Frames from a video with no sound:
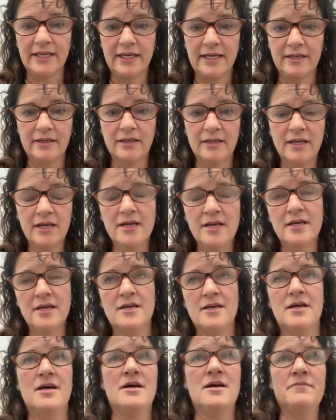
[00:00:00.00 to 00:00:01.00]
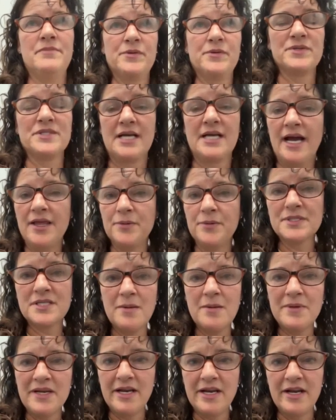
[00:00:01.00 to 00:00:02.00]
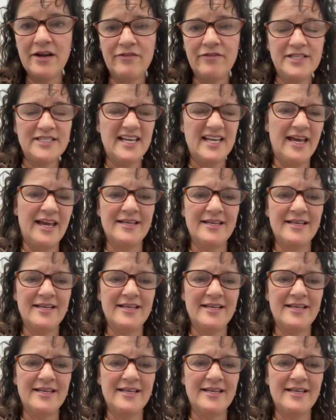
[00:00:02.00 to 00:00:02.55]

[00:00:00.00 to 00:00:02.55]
And there was a guy that was coming in every day.